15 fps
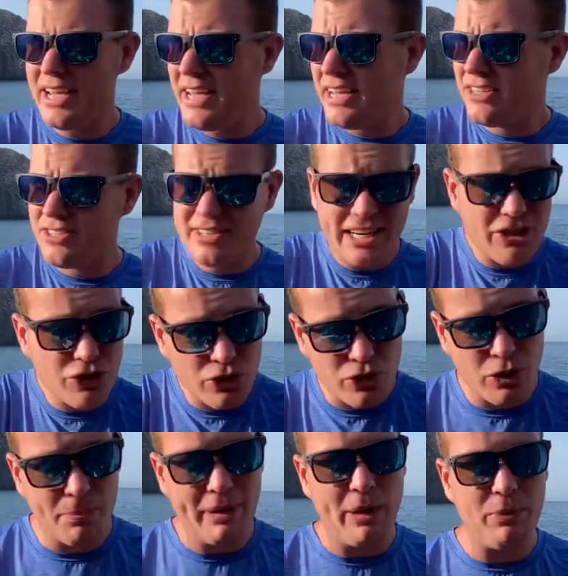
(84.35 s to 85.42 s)
Instead of just
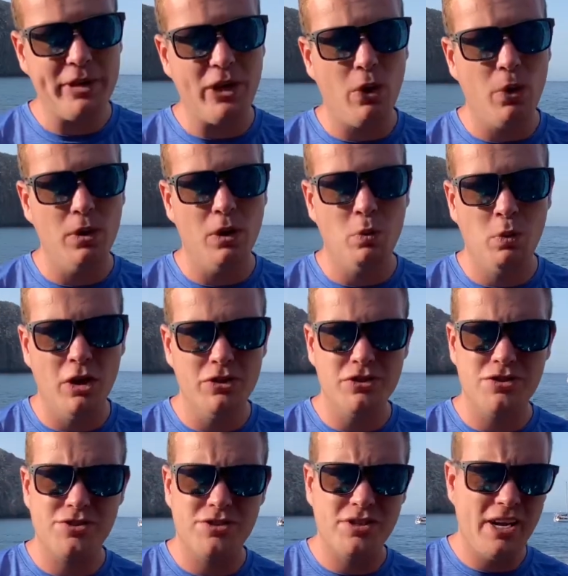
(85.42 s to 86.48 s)
coming out with it all at
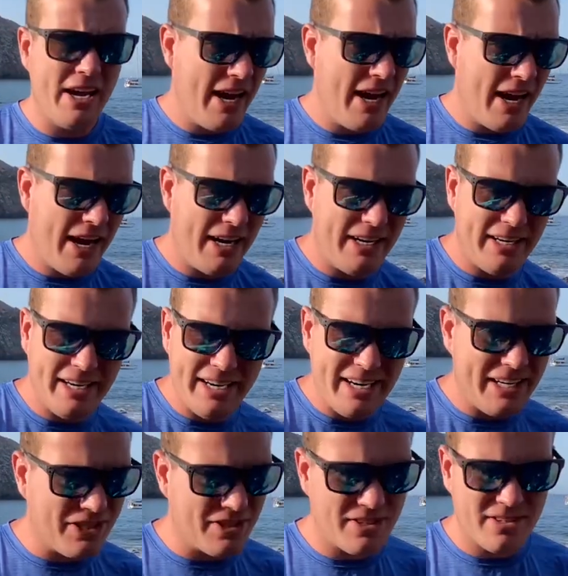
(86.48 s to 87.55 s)
once,
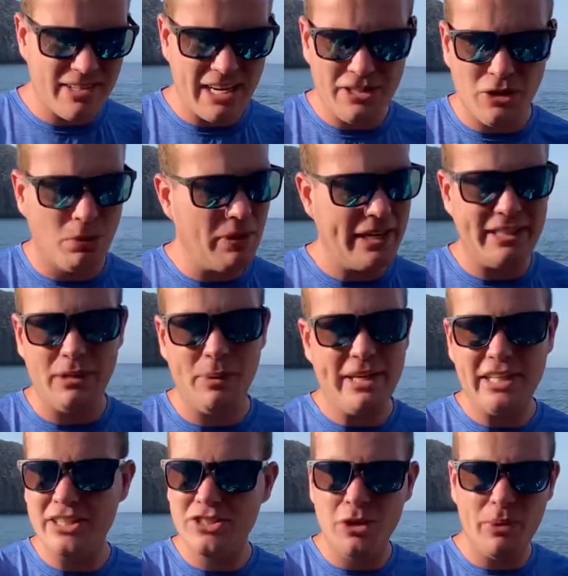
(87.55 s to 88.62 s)
I don't like the way they
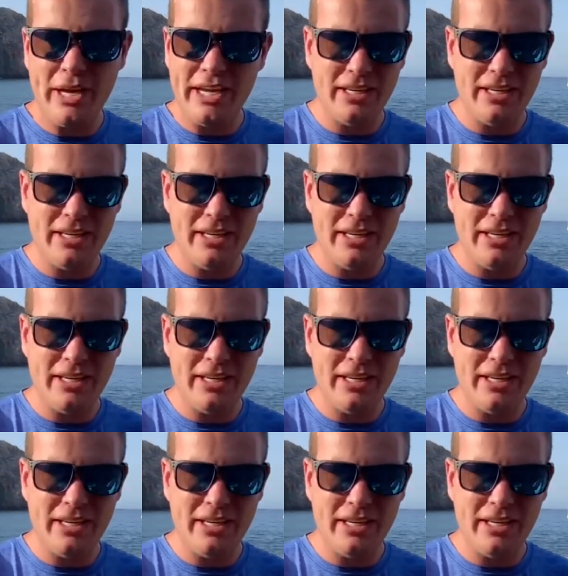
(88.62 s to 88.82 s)
do it.